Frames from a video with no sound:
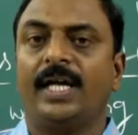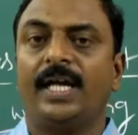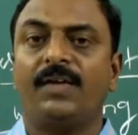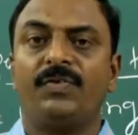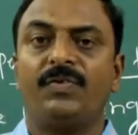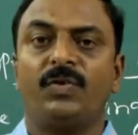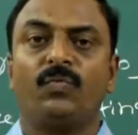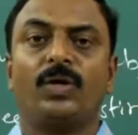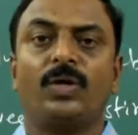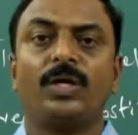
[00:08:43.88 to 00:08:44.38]

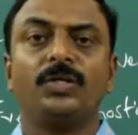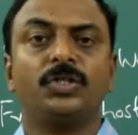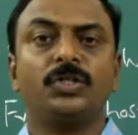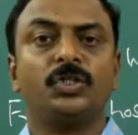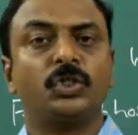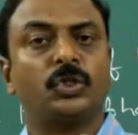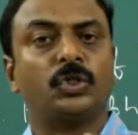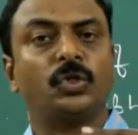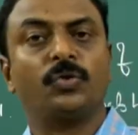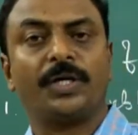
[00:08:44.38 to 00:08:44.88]
if you want to
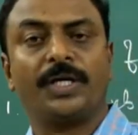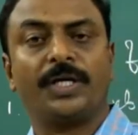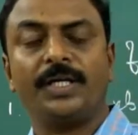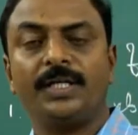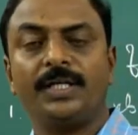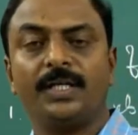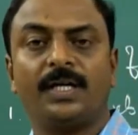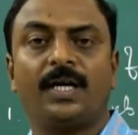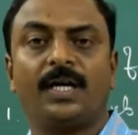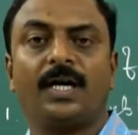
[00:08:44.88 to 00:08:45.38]
store
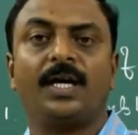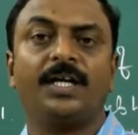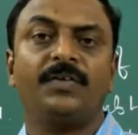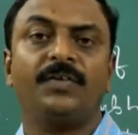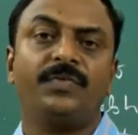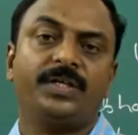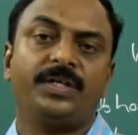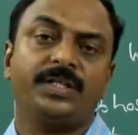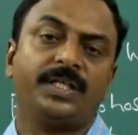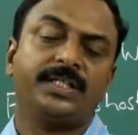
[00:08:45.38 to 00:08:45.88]
it, or
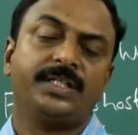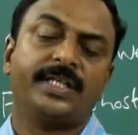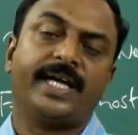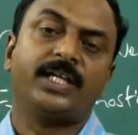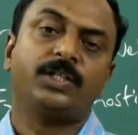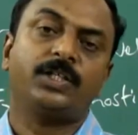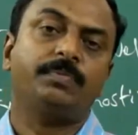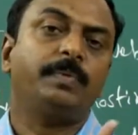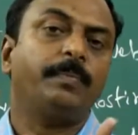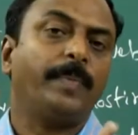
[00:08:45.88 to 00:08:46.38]
if that
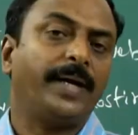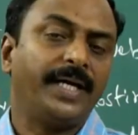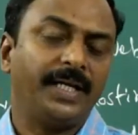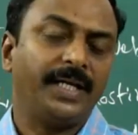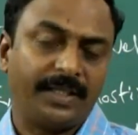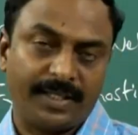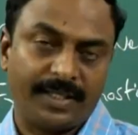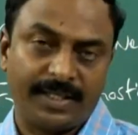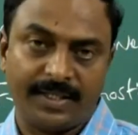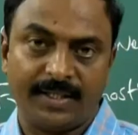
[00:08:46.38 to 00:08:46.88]
has to be
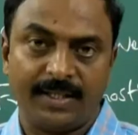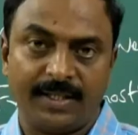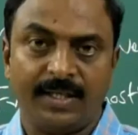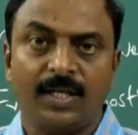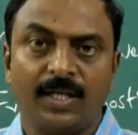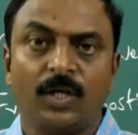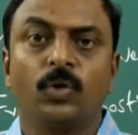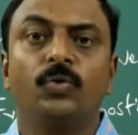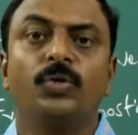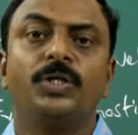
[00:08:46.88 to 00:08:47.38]
maintained,
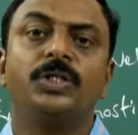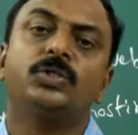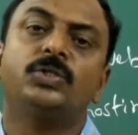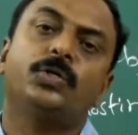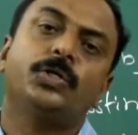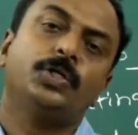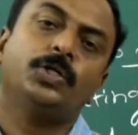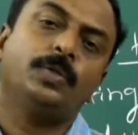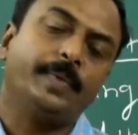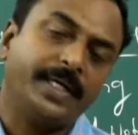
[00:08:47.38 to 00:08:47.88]
who is
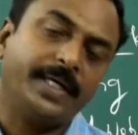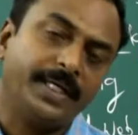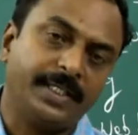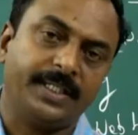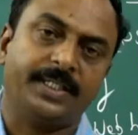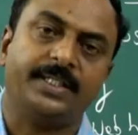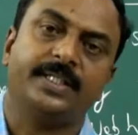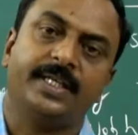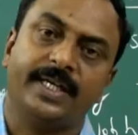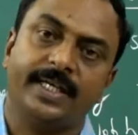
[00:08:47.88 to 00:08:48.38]
going to
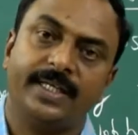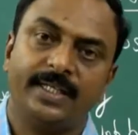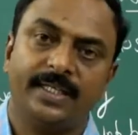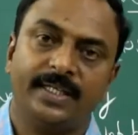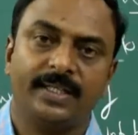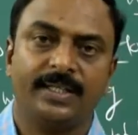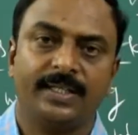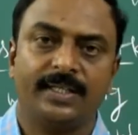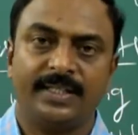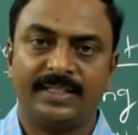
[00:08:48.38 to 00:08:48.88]
maintain
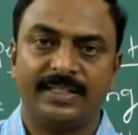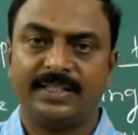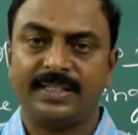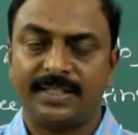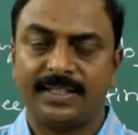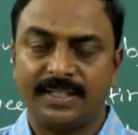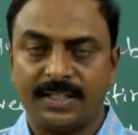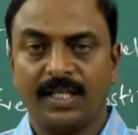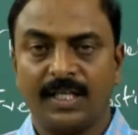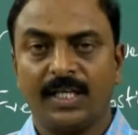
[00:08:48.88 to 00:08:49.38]
that,
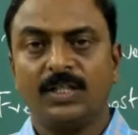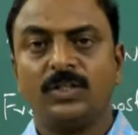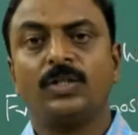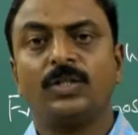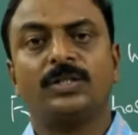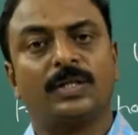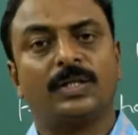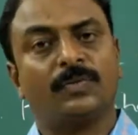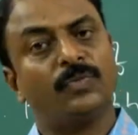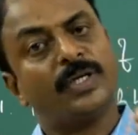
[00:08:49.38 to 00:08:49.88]
isn't it?
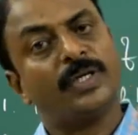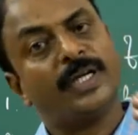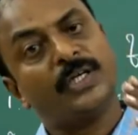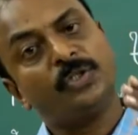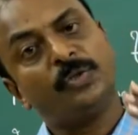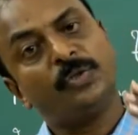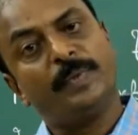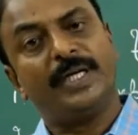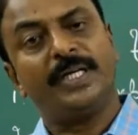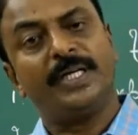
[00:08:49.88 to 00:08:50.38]
So someone
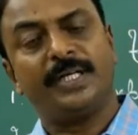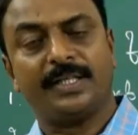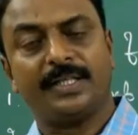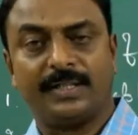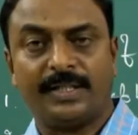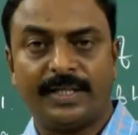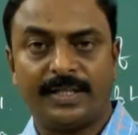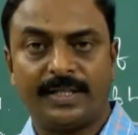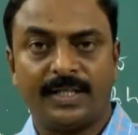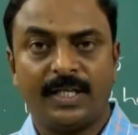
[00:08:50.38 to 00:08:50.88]
has to
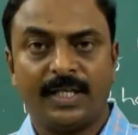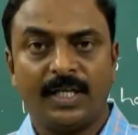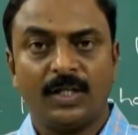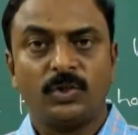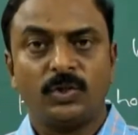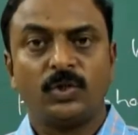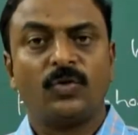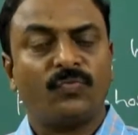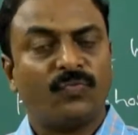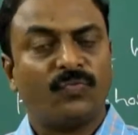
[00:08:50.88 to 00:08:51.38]
maintain that.
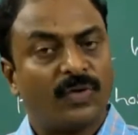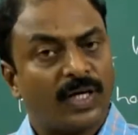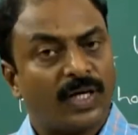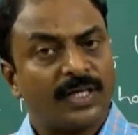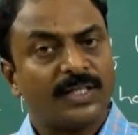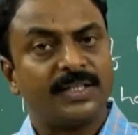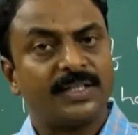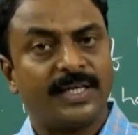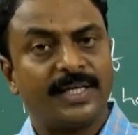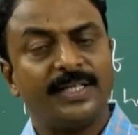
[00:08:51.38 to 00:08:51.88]
So
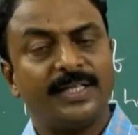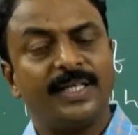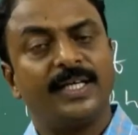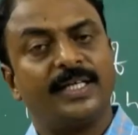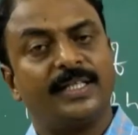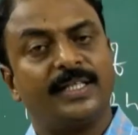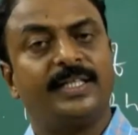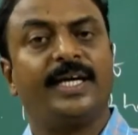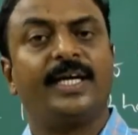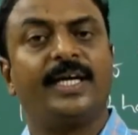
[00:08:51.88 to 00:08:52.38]
for
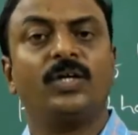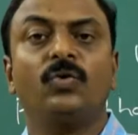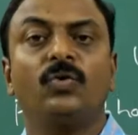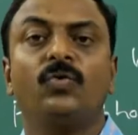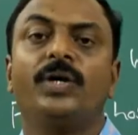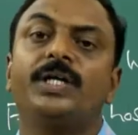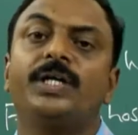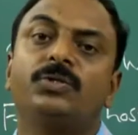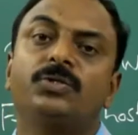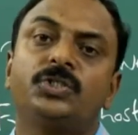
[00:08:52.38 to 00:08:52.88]
that, they are
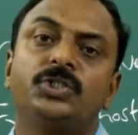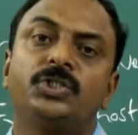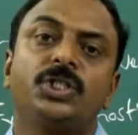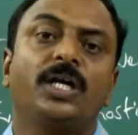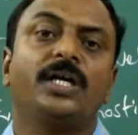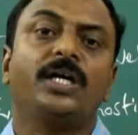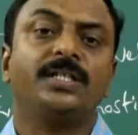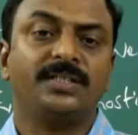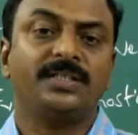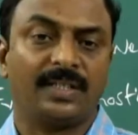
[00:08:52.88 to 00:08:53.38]
going to
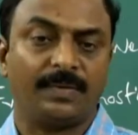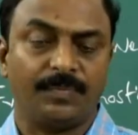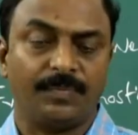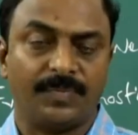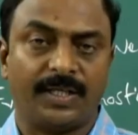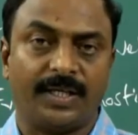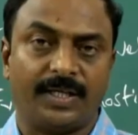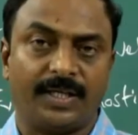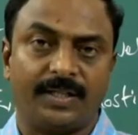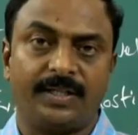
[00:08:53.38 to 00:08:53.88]
charge
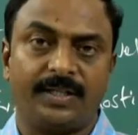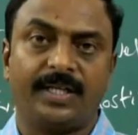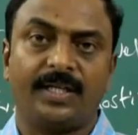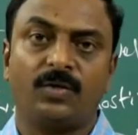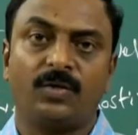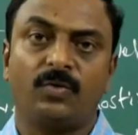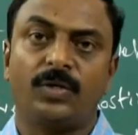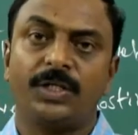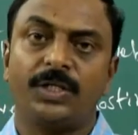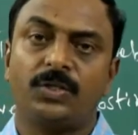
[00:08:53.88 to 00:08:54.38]
something. They
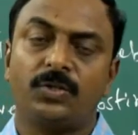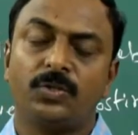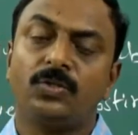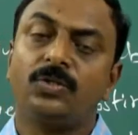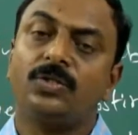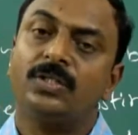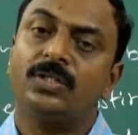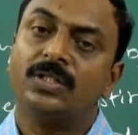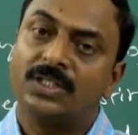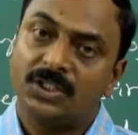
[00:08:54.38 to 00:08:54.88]
are going
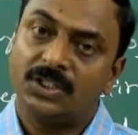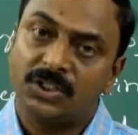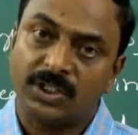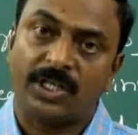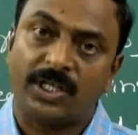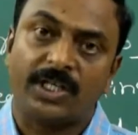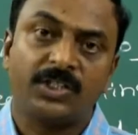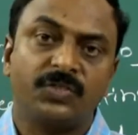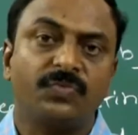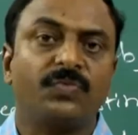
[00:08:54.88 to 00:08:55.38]
to
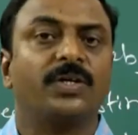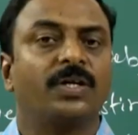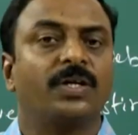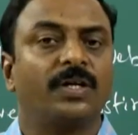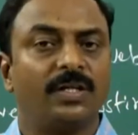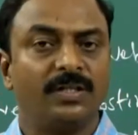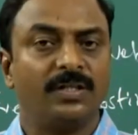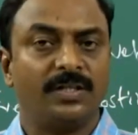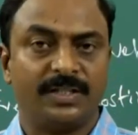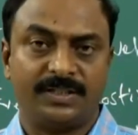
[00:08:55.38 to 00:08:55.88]
charge for
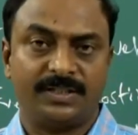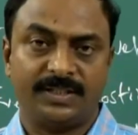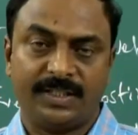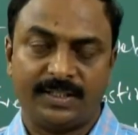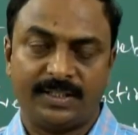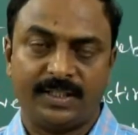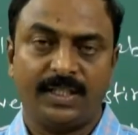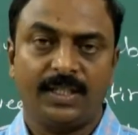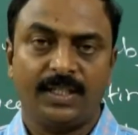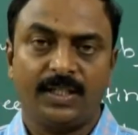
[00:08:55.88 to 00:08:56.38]
all these
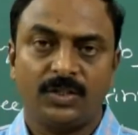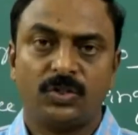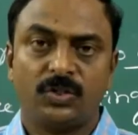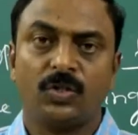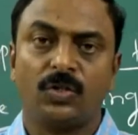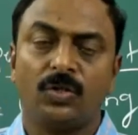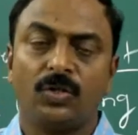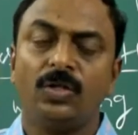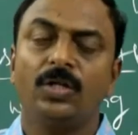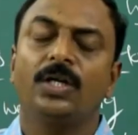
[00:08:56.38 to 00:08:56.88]
things.
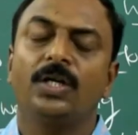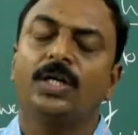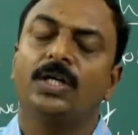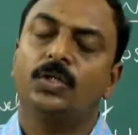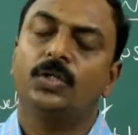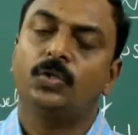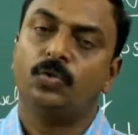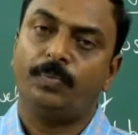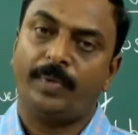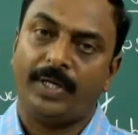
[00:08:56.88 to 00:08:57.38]
So
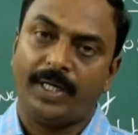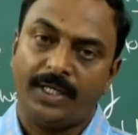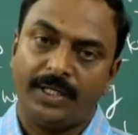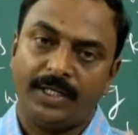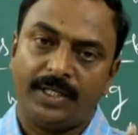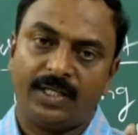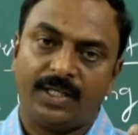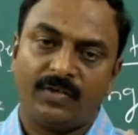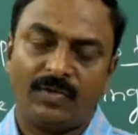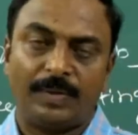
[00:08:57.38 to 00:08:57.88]
to
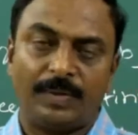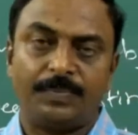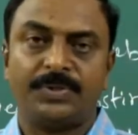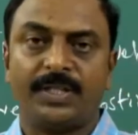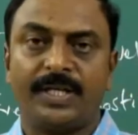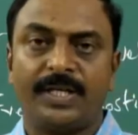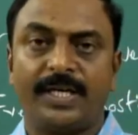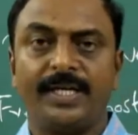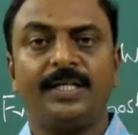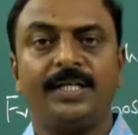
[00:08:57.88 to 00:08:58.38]
maintain a
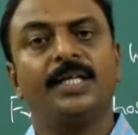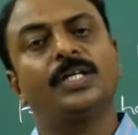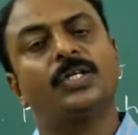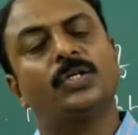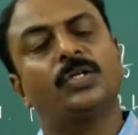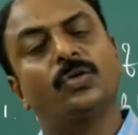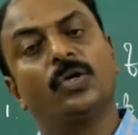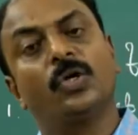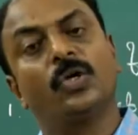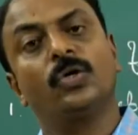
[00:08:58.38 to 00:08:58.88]

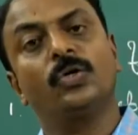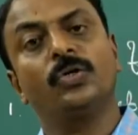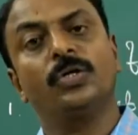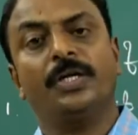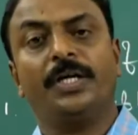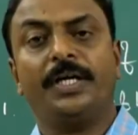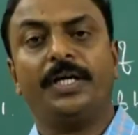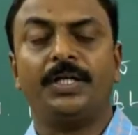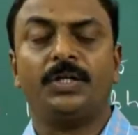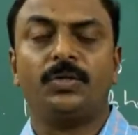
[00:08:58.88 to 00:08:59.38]
website, to
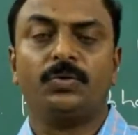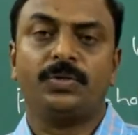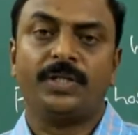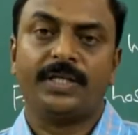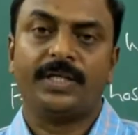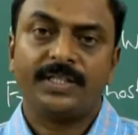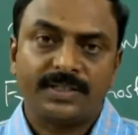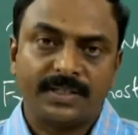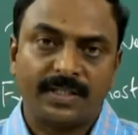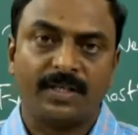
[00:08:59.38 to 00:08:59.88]
load into
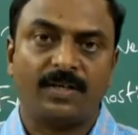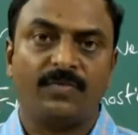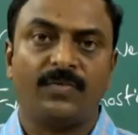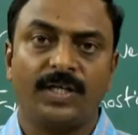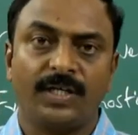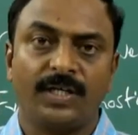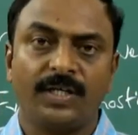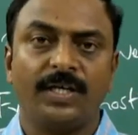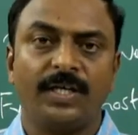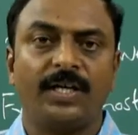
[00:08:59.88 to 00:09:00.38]
their
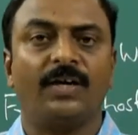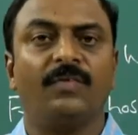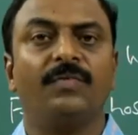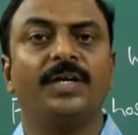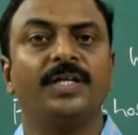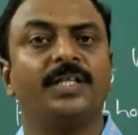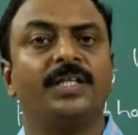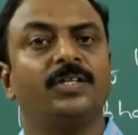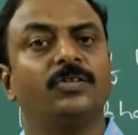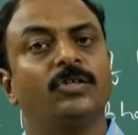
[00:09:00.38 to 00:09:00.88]
server,
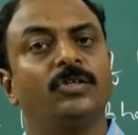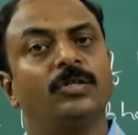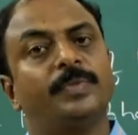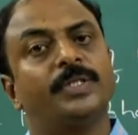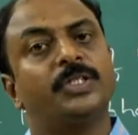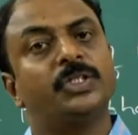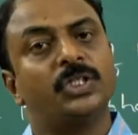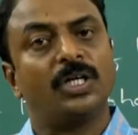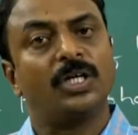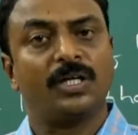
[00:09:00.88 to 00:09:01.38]
everything will
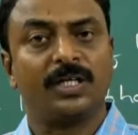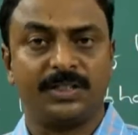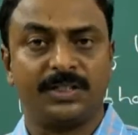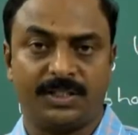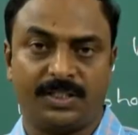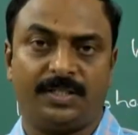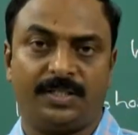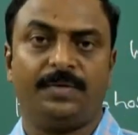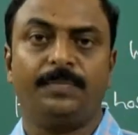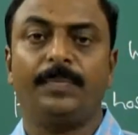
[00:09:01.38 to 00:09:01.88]
be
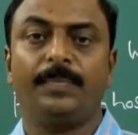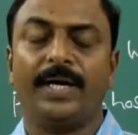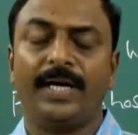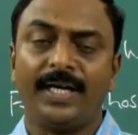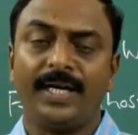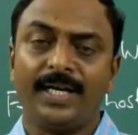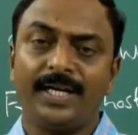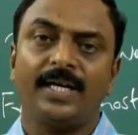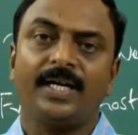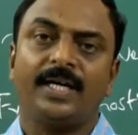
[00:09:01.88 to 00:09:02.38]
charged
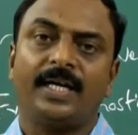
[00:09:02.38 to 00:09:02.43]
by